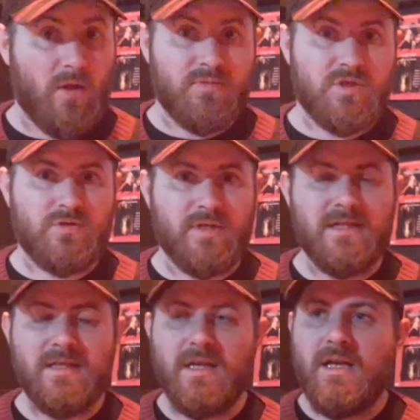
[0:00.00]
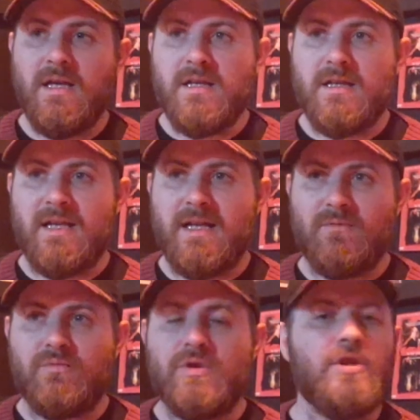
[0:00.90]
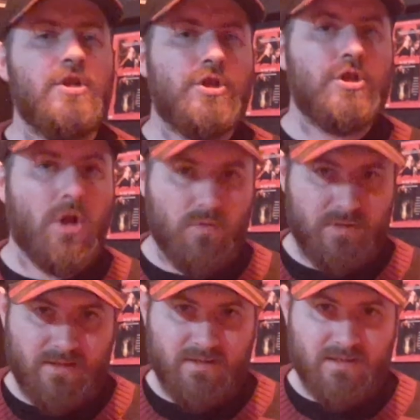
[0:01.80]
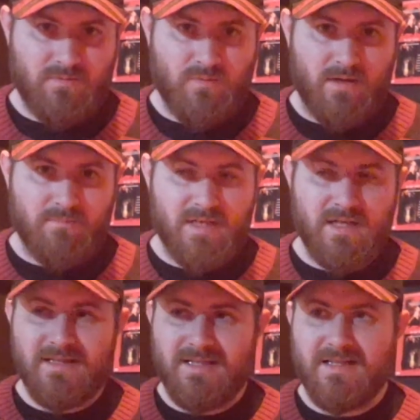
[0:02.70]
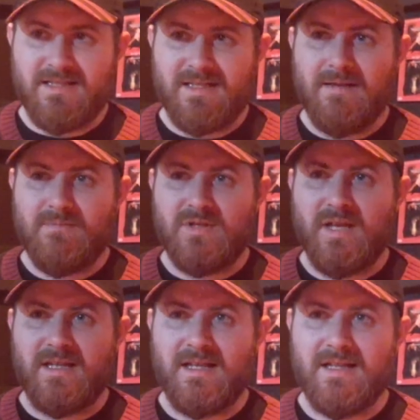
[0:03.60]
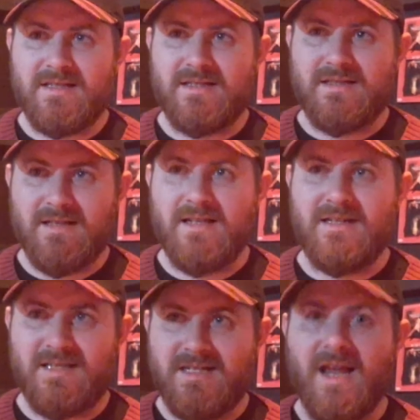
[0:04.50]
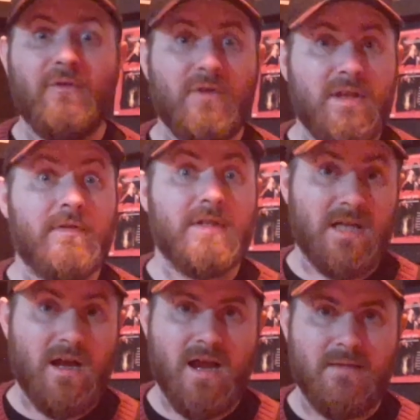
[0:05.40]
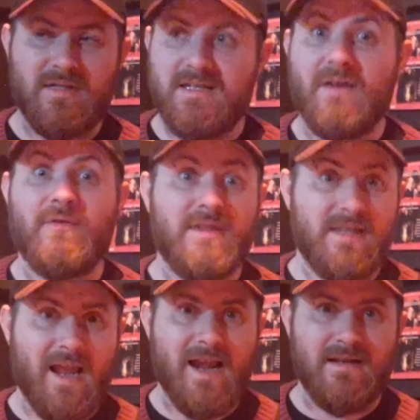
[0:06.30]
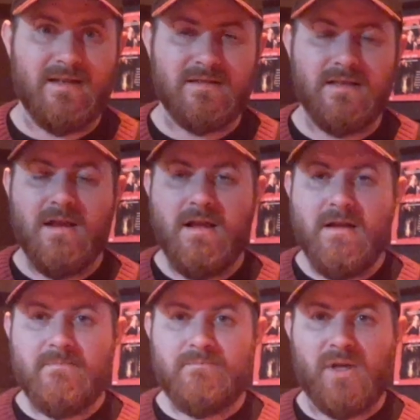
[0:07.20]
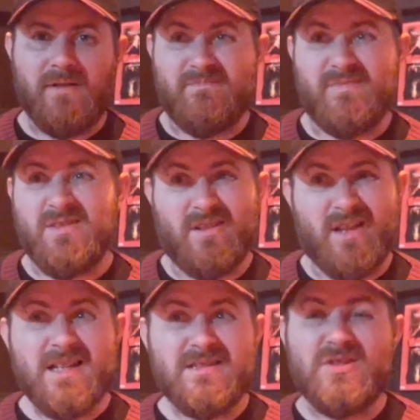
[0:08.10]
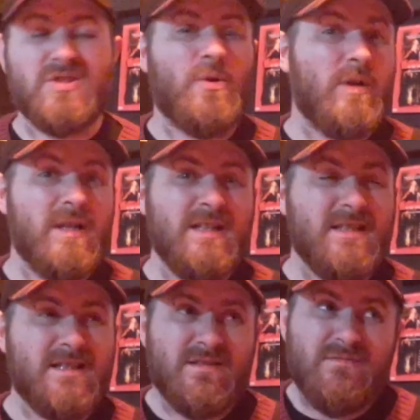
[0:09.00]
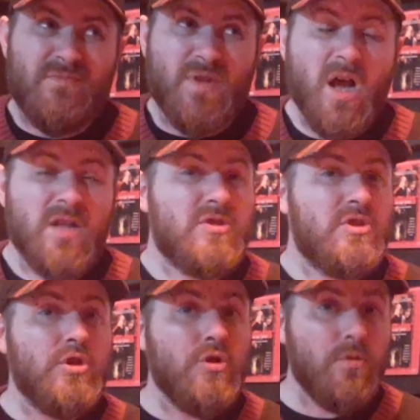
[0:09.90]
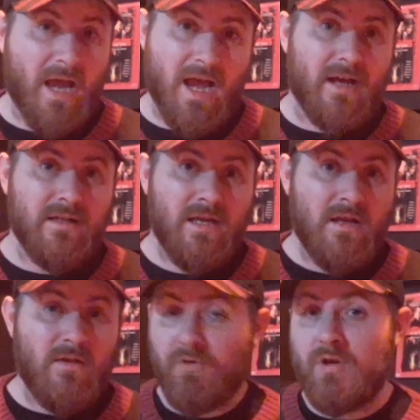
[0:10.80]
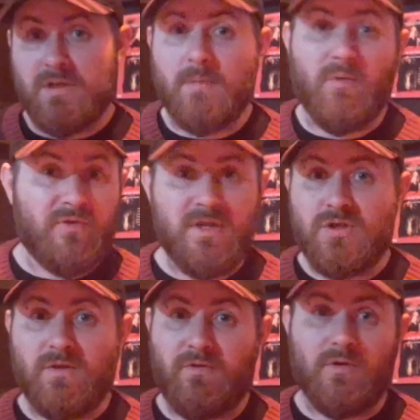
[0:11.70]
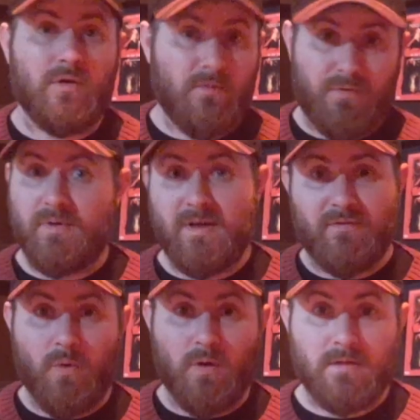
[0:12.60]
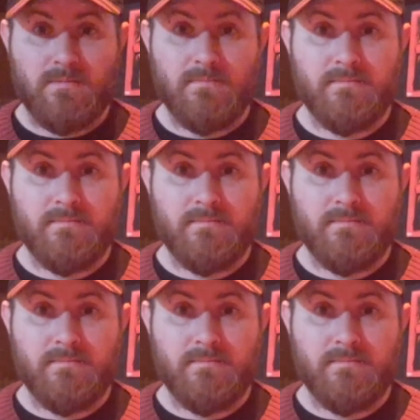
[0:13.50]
Elm Street, it really shows in this one, because it seems like it's definitely of a time. It's definitely the 80s. But nonetheless, the story is not too bad for a double feature for 3 and 4.